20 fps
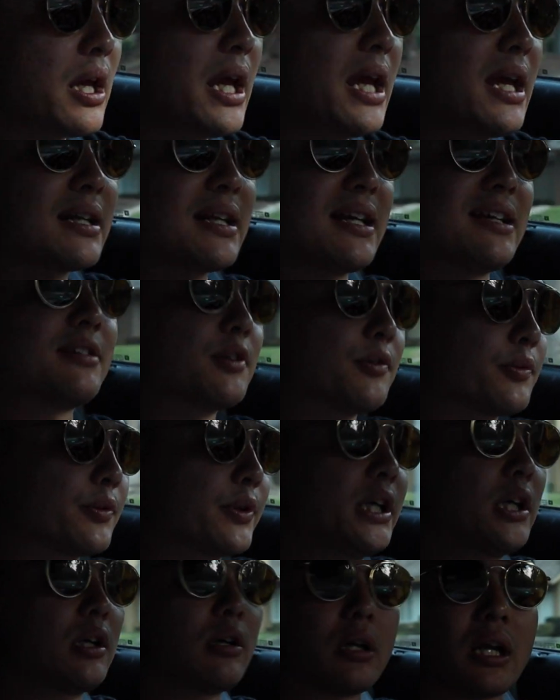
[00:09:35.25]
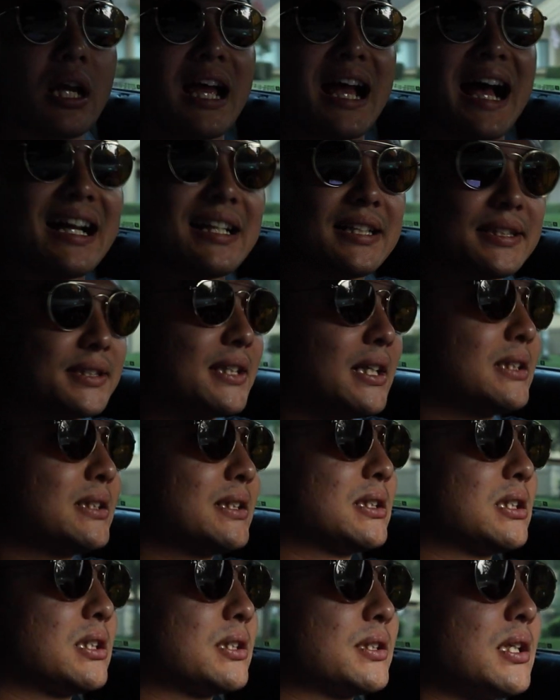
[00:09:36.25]
And in the rear, I
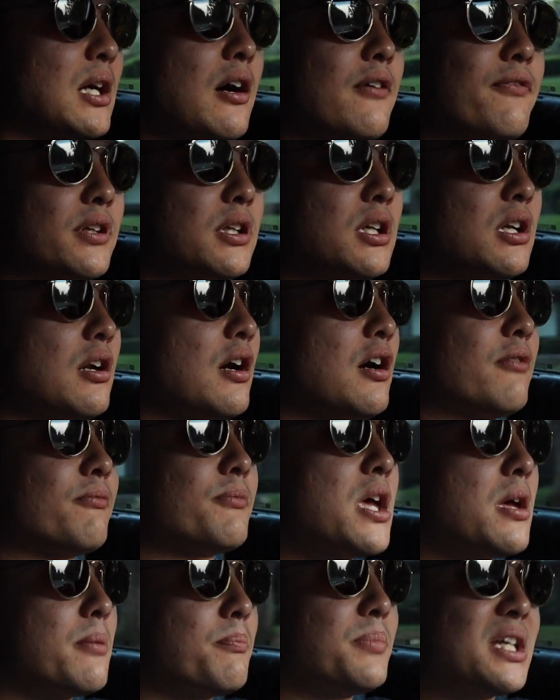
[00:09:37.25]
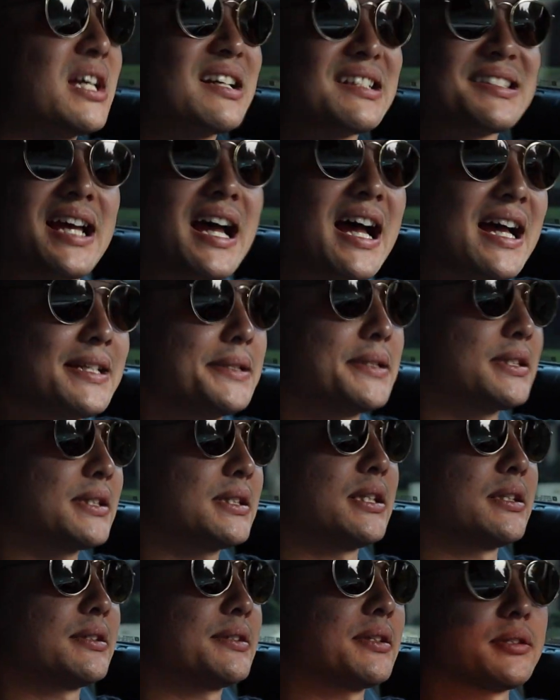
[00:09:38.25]
decided to soften it up because I
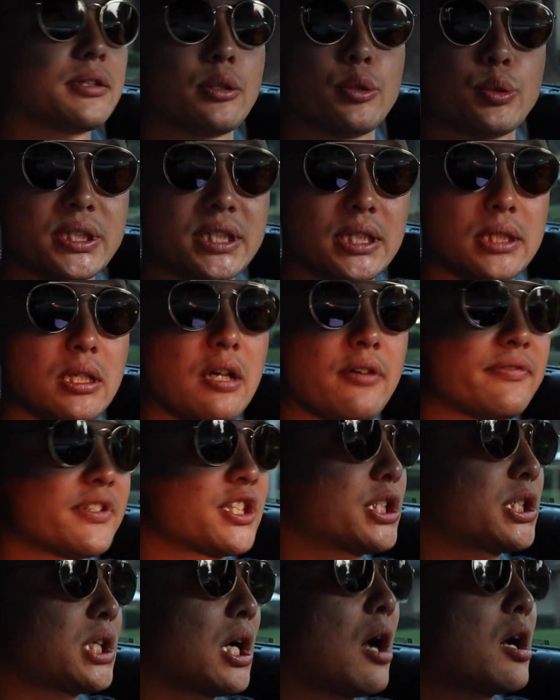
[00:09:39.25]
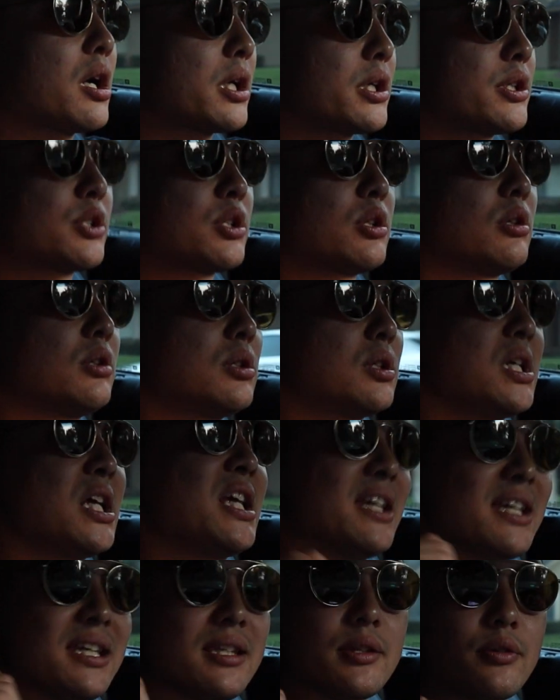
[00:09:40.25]
didn't think that there was enough shock control
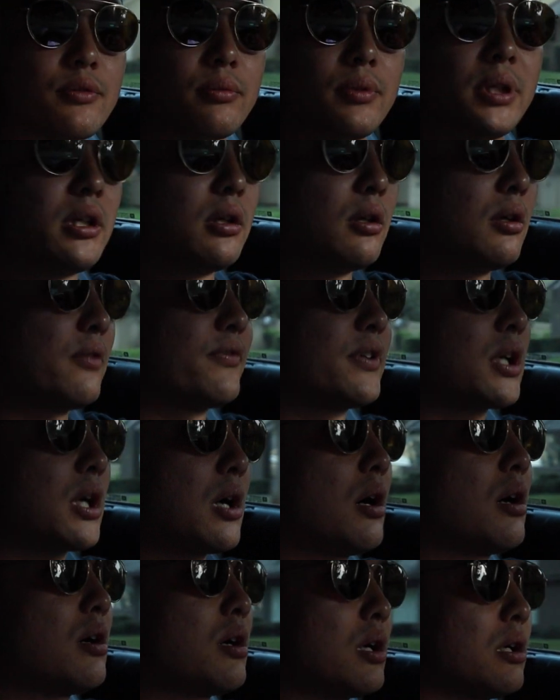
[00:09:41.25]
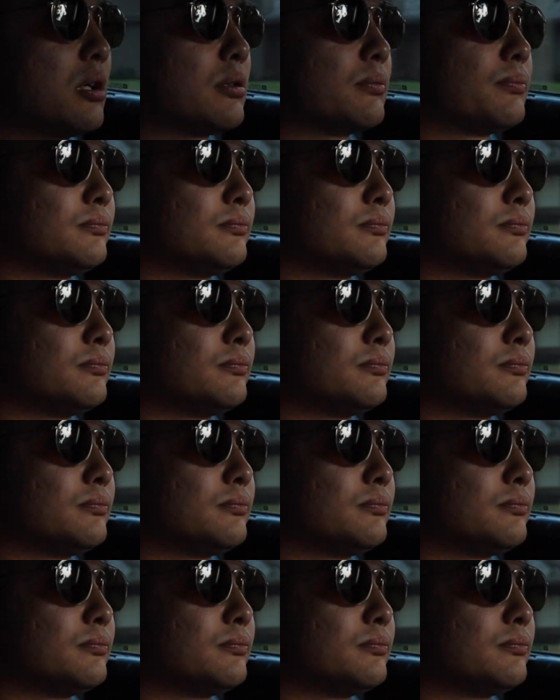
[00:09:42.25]
in the rear of the car,